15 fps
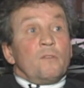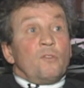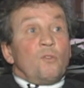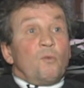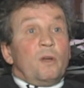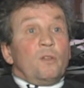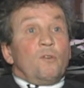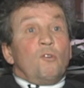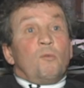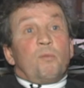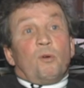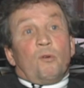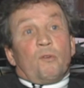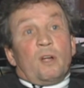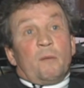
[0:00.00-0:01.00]
the way the whole
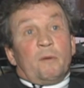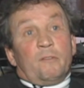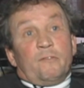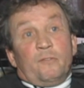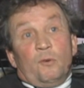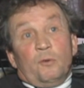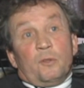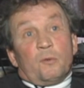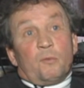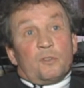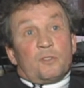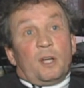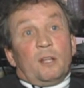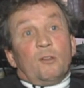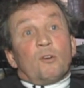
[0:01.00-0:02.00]
program unfolded
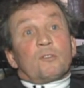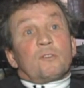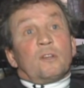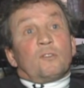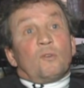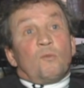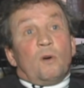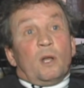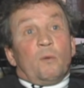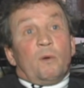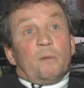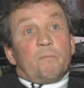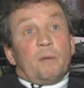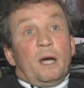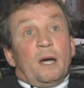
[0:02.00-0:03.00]
was I looked at the
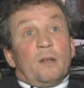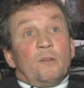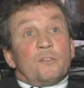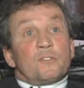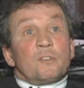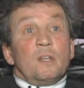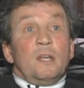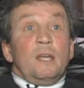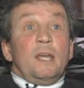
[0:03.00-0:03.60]
one-on-one battles